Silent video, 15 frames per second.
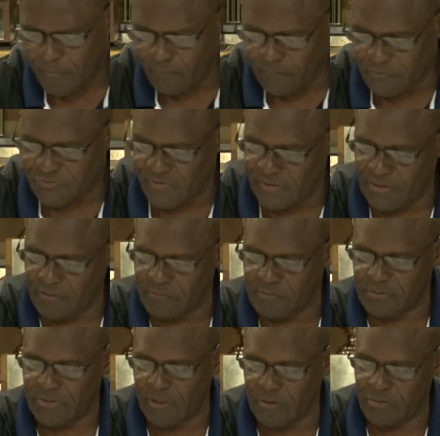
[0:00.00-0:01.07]
First thing I
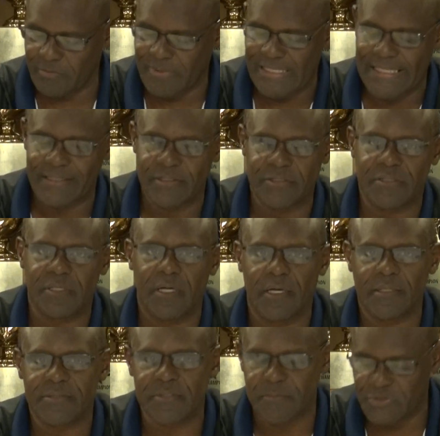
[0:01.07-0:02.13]
want to talk about is
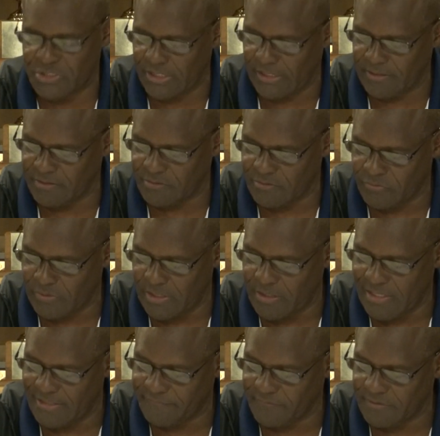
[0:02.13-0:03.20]
some changes on
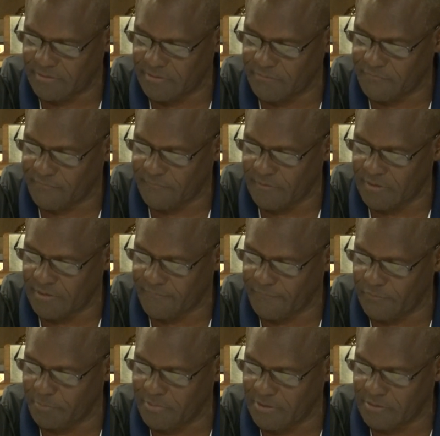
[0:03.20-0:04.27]
our offensive
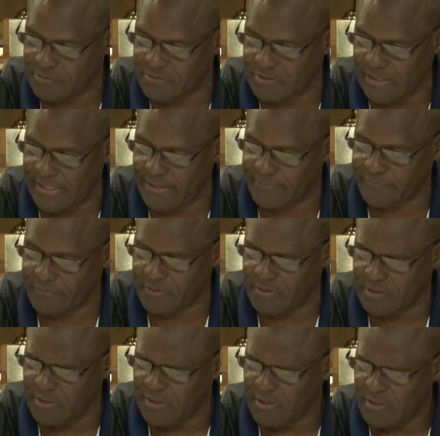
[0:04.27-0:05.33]
football staff.
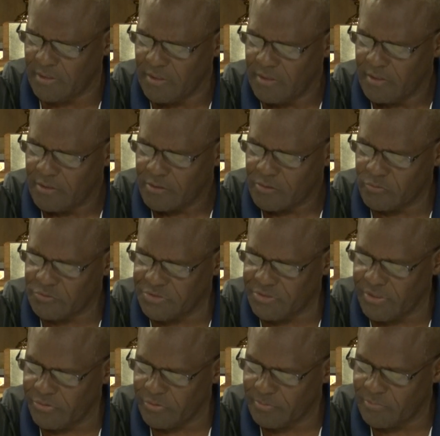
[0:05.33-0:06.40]
Coach
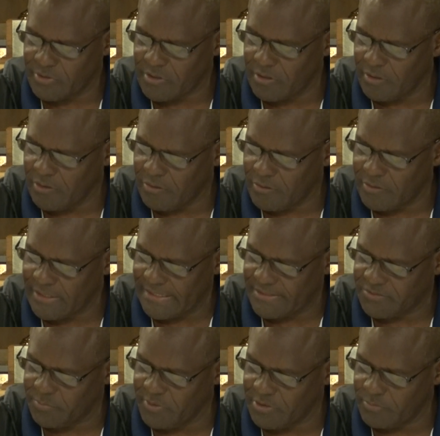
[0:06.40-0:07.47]
Derek McCall
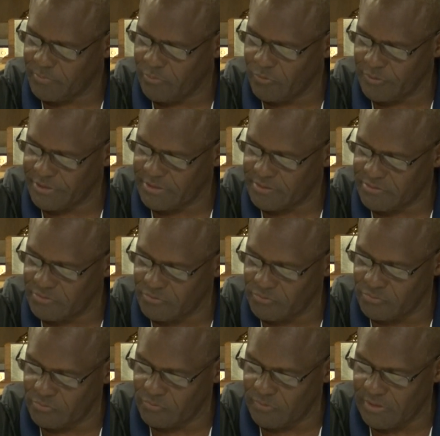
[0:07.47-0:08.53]
has been appointed
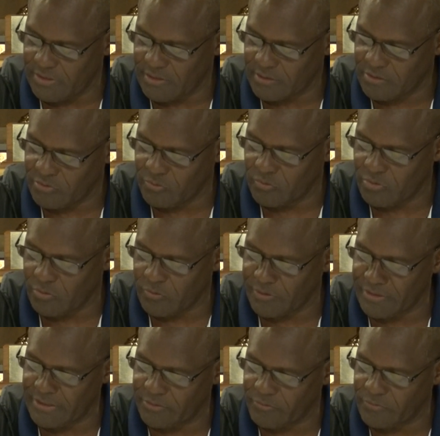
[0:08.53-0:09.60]
to
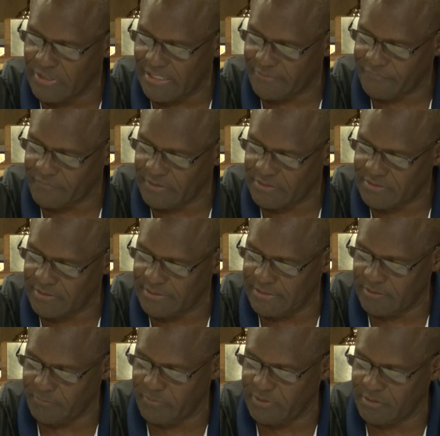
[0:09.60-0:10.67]
co-coordinator on offense,
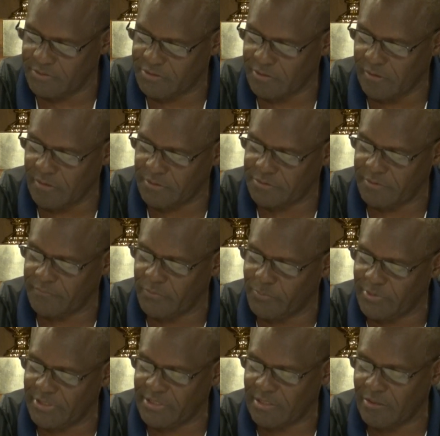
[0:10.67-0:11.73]
and he'll be in charge of the
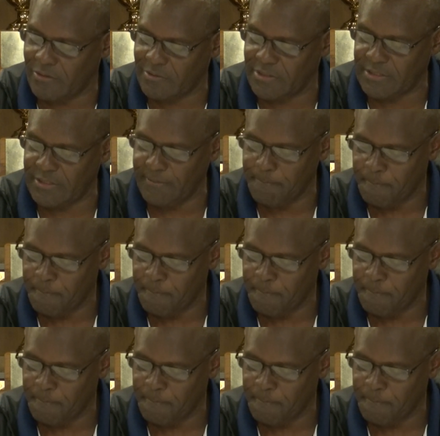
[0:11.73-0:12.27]
play calling